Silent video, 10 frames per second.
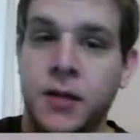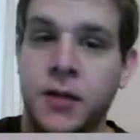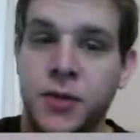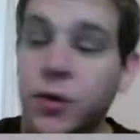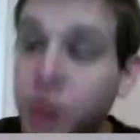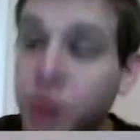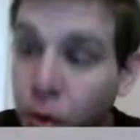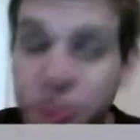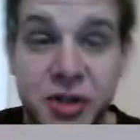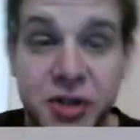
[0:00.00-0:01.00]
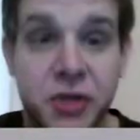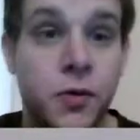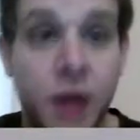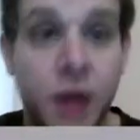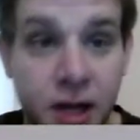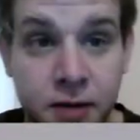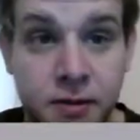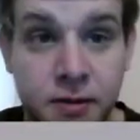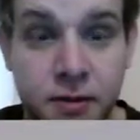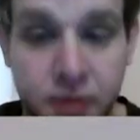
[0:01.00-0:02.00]
You can always just write out
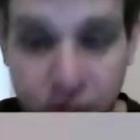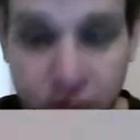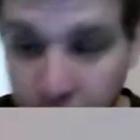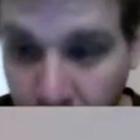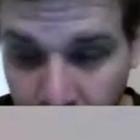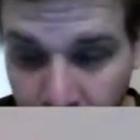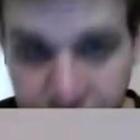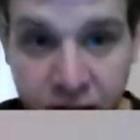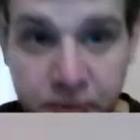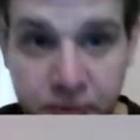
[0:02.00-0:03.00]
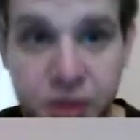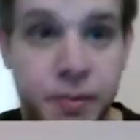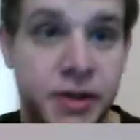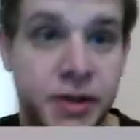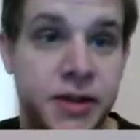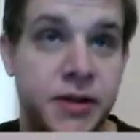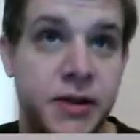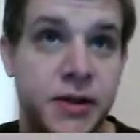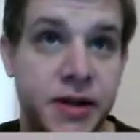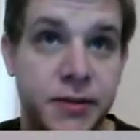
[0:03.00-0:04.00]
all of the numbers, but
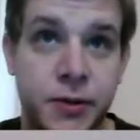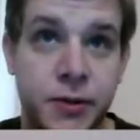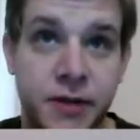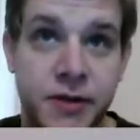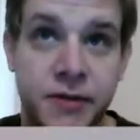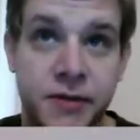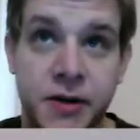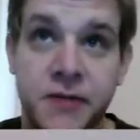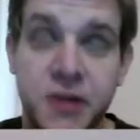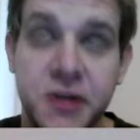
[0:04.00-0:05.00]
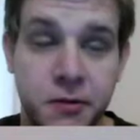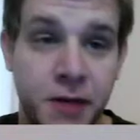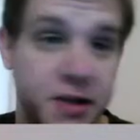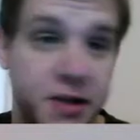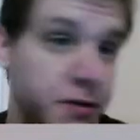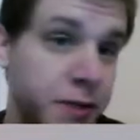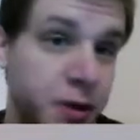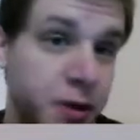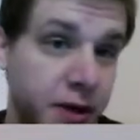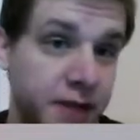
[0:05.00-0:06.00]
this will give us a very efficient way so that we
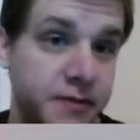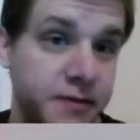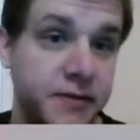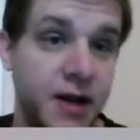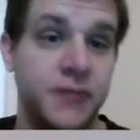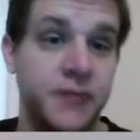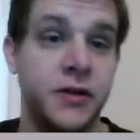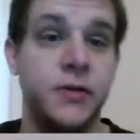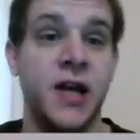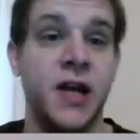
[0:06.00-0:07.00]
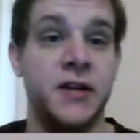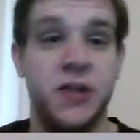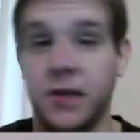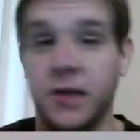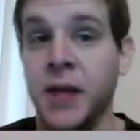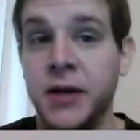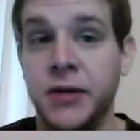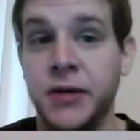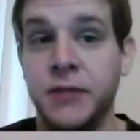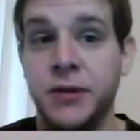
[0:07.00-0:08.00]
don't have to do that and check
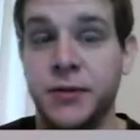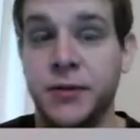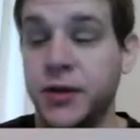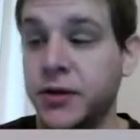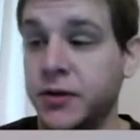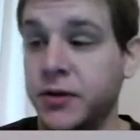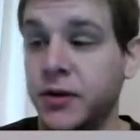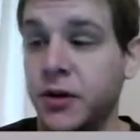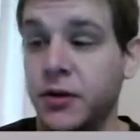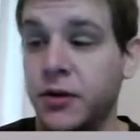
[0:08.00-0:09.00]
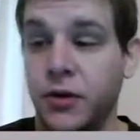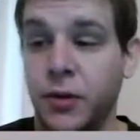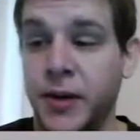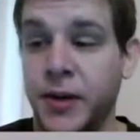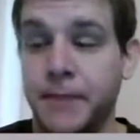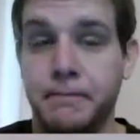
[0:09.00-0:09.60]
manually which ones are coprime.